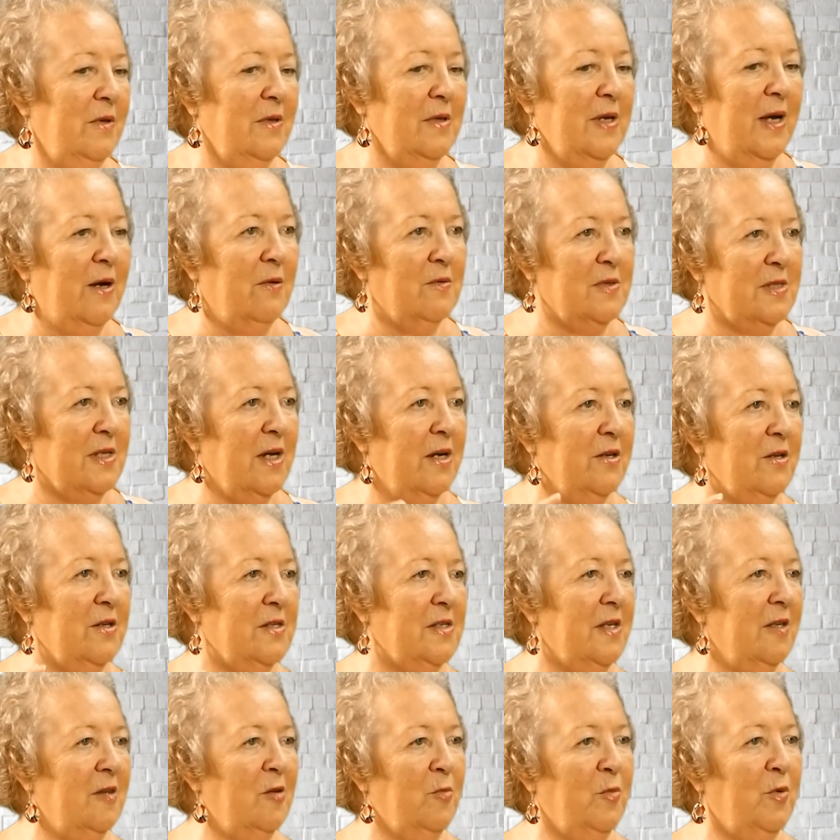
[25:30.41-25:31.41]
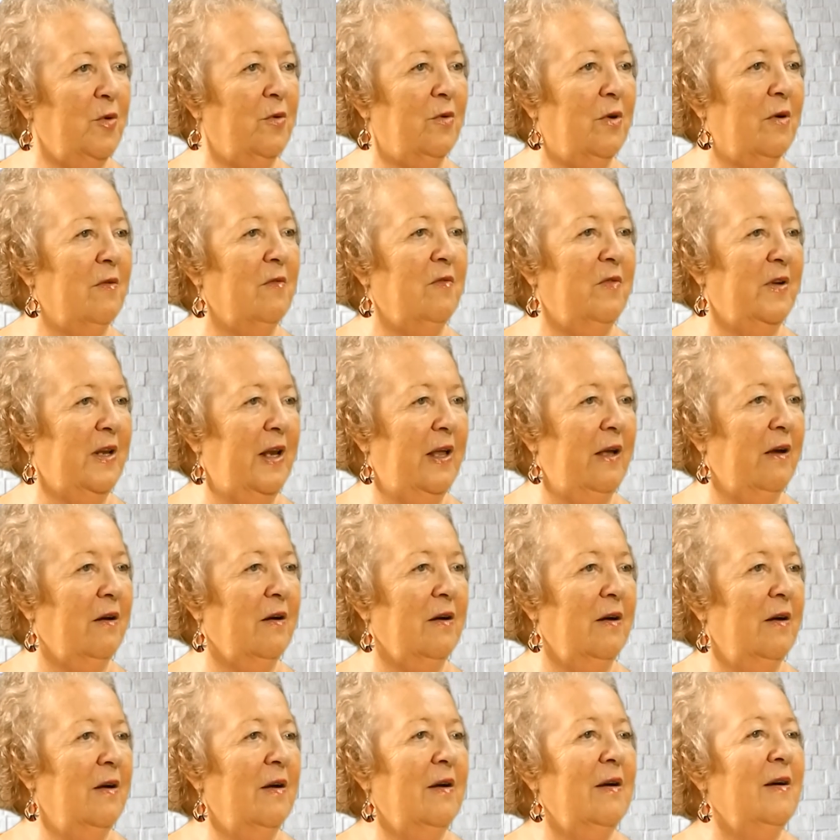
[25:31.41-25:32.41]
outside you see the bougainvillea,
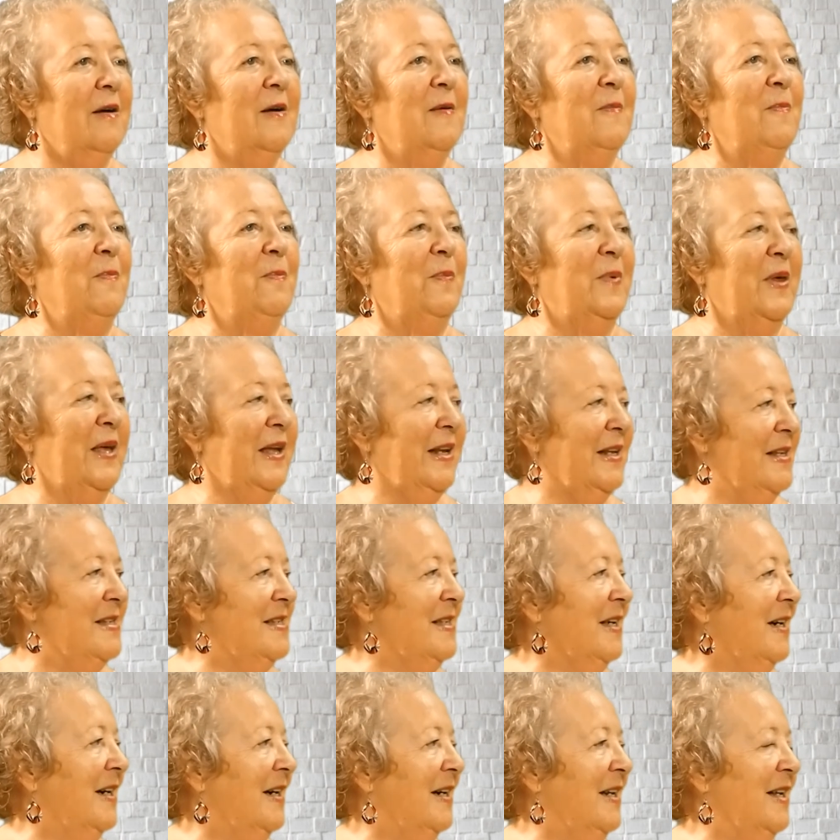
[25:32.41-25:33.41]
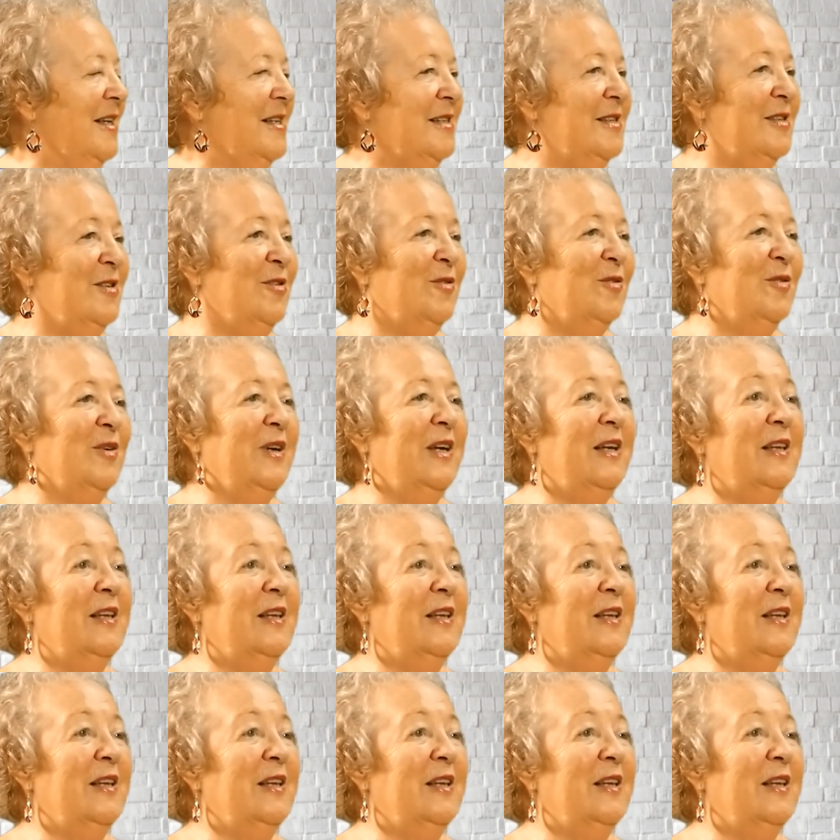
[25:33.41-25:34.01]
but inside it's not.